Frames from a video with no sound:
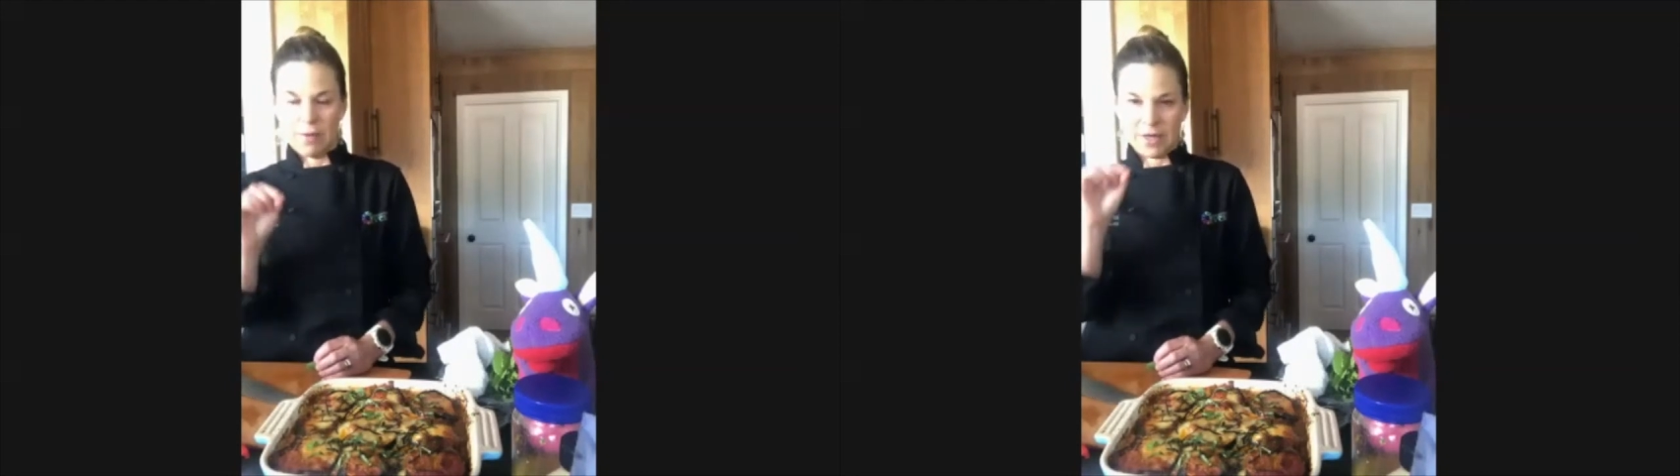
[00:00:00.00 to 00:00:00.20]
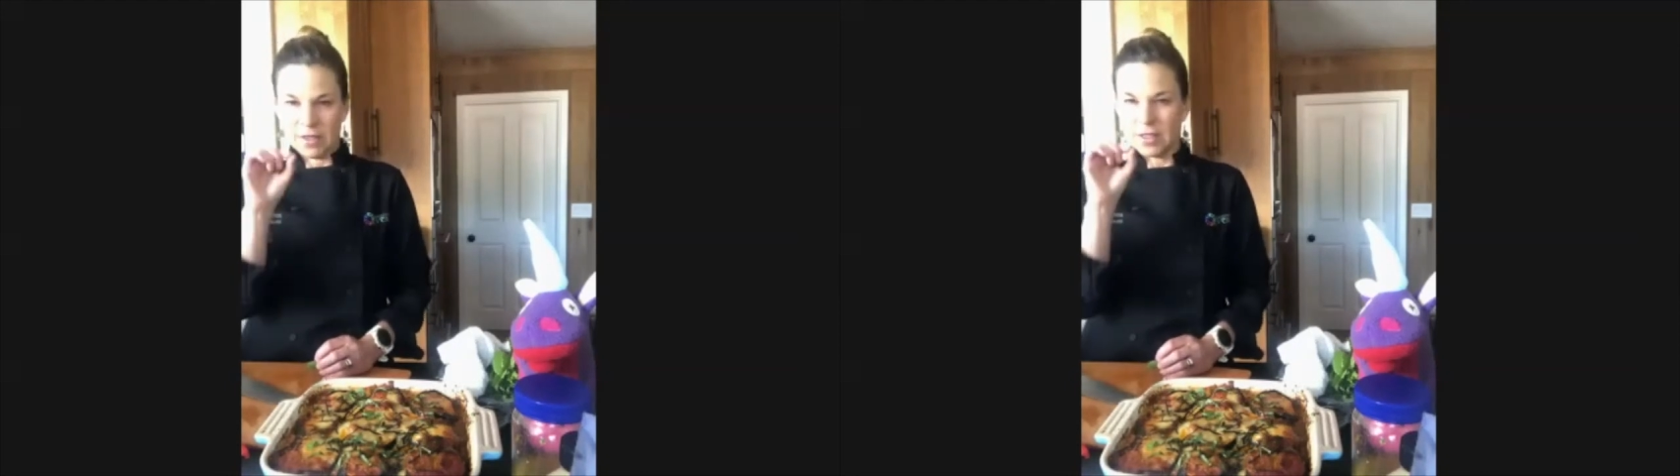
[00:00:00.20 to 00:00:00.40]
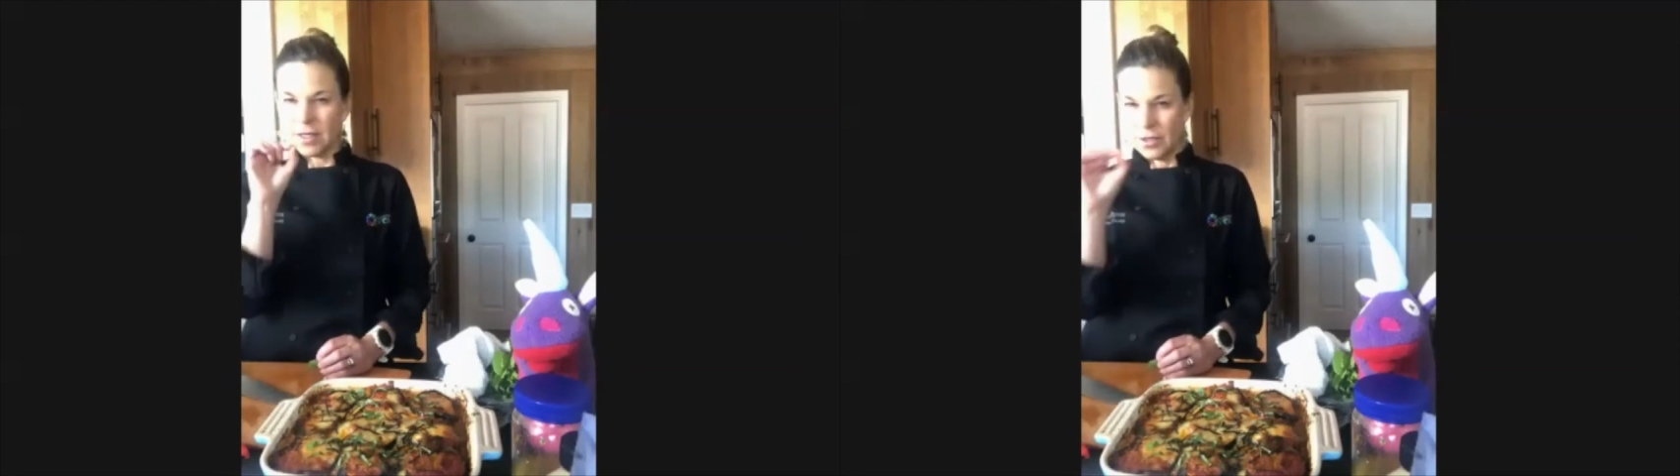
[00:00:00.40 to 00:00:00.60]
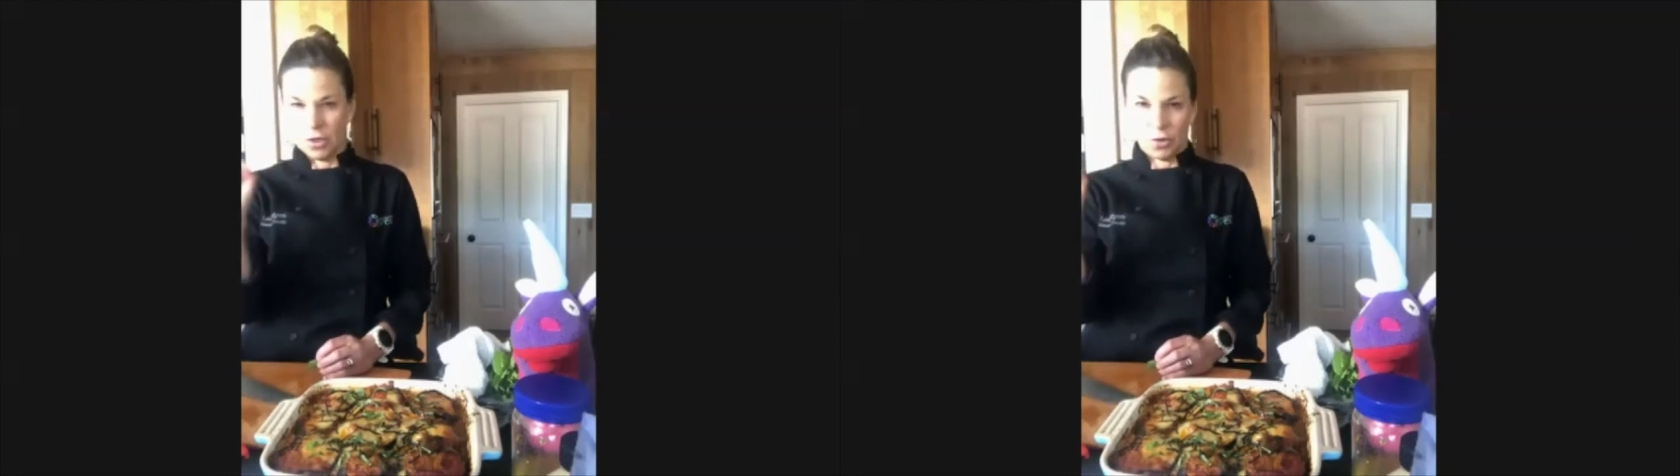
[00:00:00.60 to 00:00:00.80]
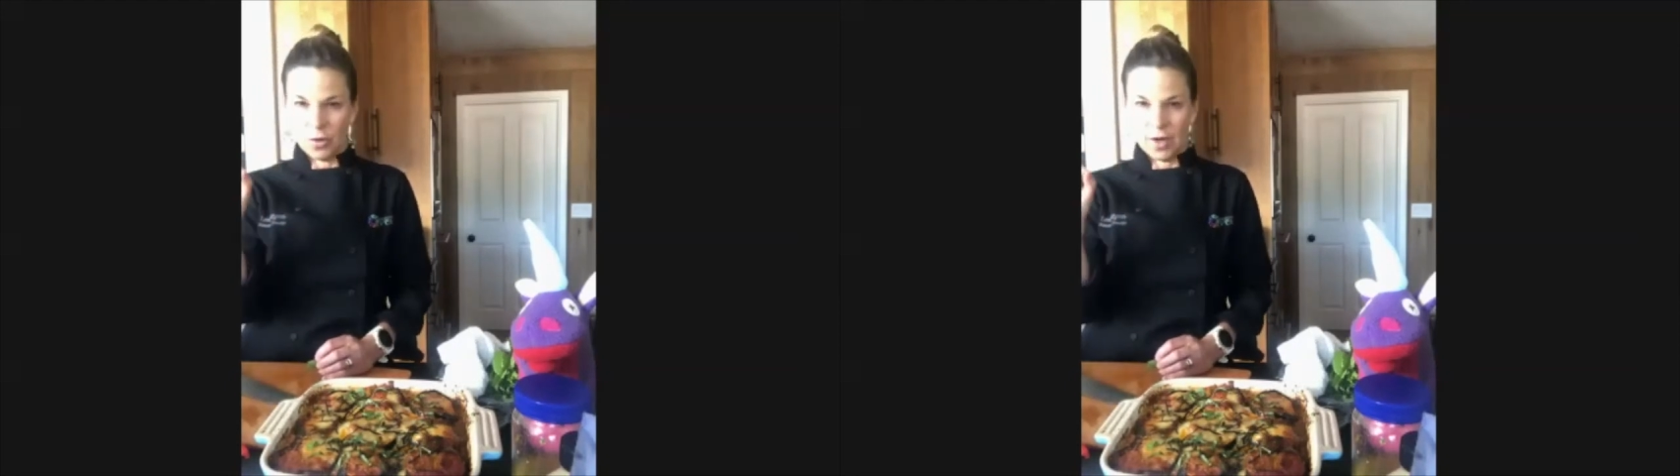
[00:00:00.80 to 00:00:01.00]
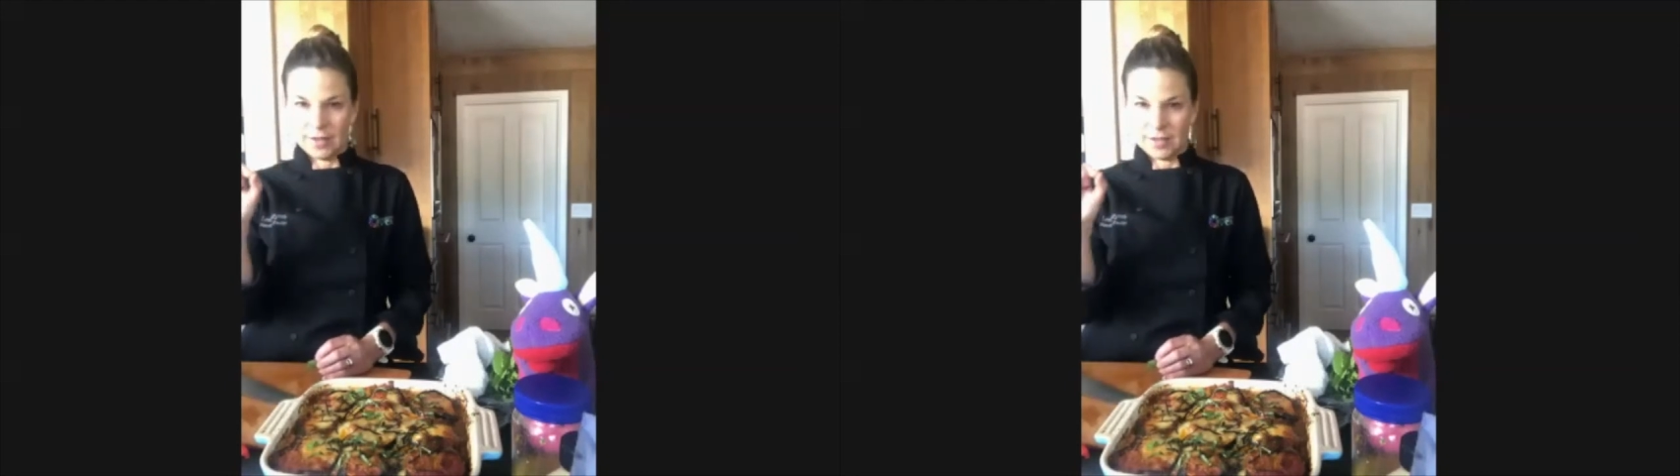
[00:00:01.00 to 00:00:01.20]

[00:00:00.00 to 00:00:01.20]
I mean, it's a nuance.